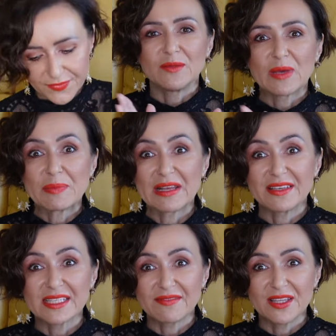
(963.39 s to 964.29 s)
In my
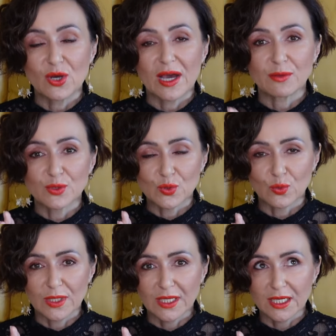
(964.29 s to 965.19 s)
previous video, I was
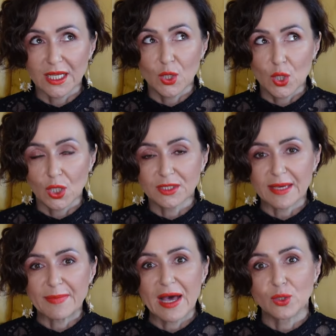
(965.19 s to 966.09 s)
talking a lot
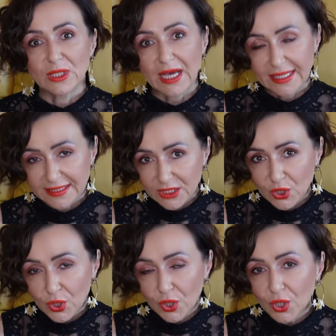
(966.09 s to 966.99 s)
about
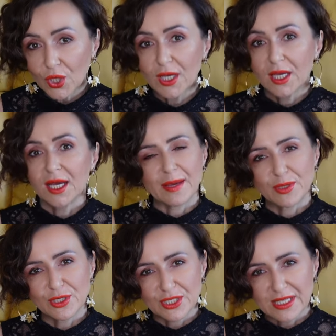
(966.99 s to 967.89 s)
Attico. I
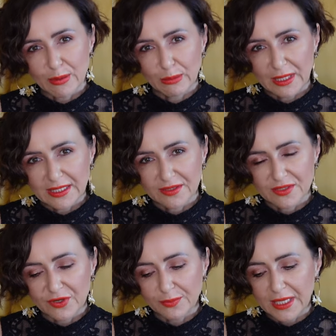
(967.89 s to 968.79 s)
purchased a couple blazers
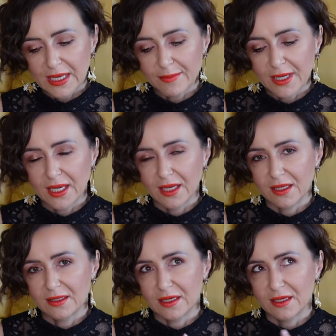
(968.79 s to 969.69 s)
from them
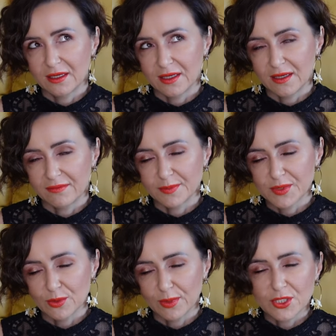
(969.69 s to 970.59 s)
and I love them
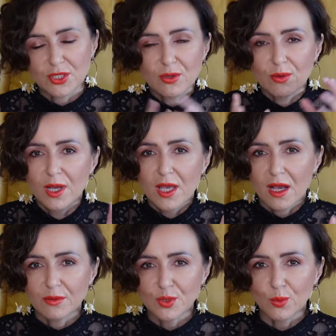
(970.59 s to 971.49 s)
so much. So
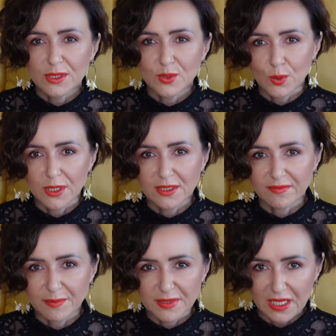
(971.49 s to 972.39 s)
I was always stalking the
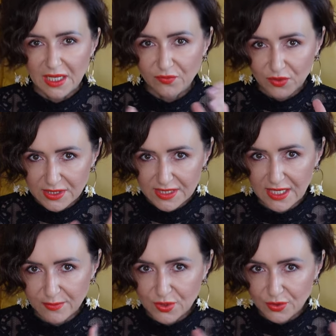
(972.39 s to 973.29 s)
website for the
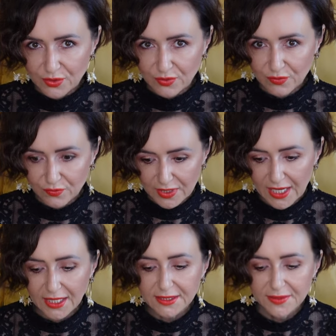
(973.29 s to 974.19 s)
same sort of
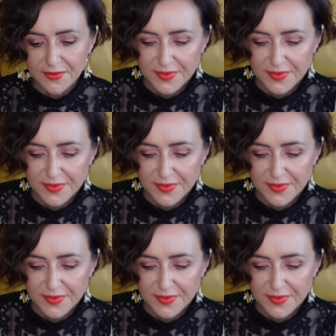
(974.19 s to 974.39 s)
cut.